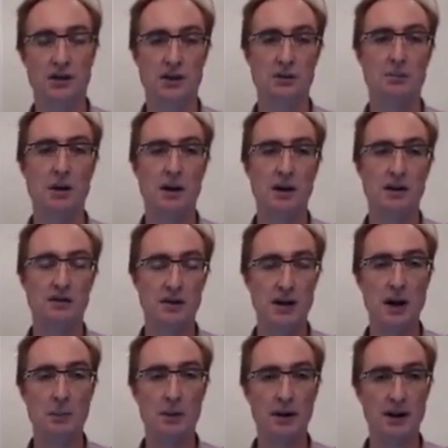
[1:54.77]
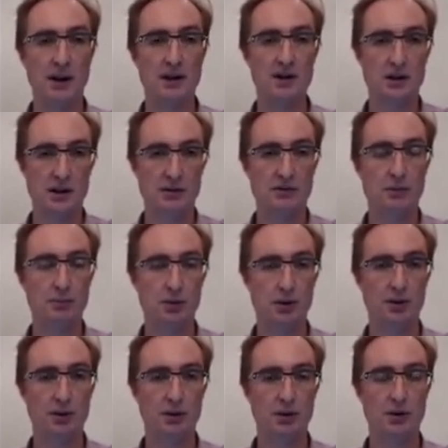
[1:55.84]
as part of the application level
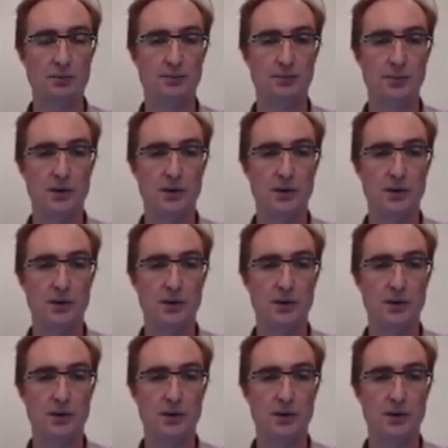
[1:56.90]
protocol.